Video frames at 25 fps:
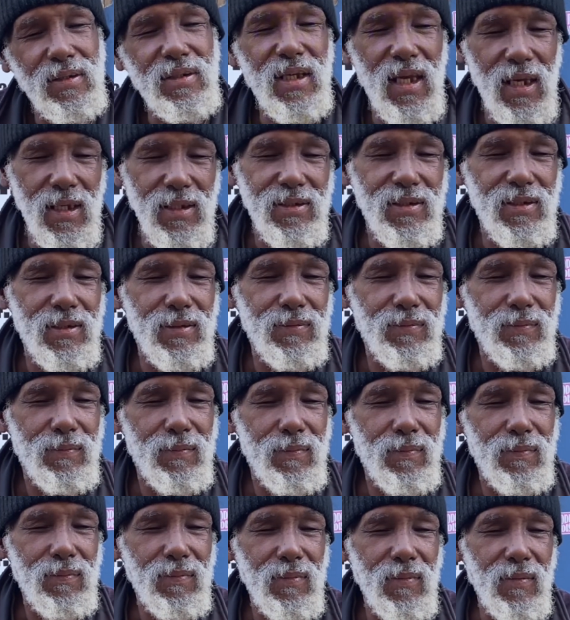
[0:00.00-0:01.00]
Yes.
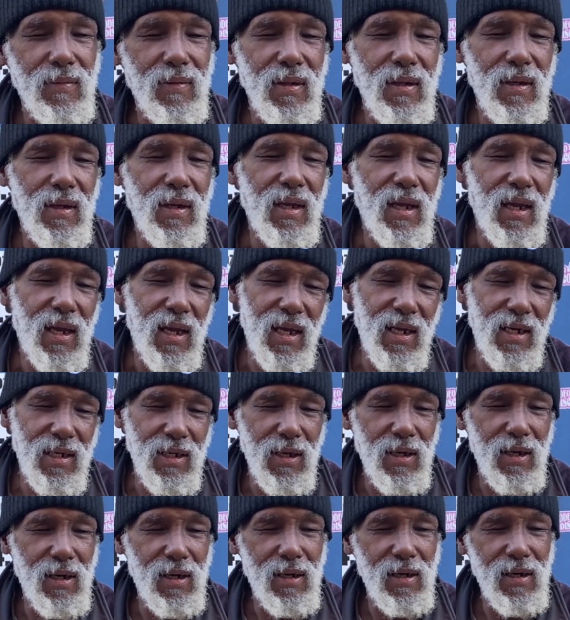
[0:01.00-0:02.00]
Okay.
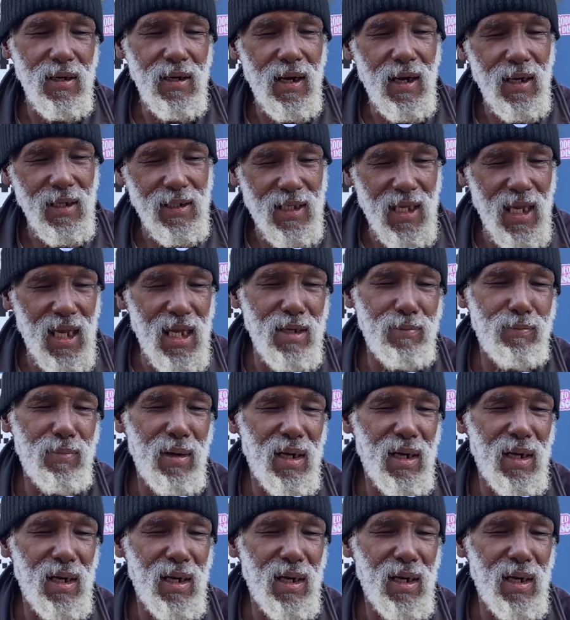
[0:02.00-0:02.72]
And uh, I came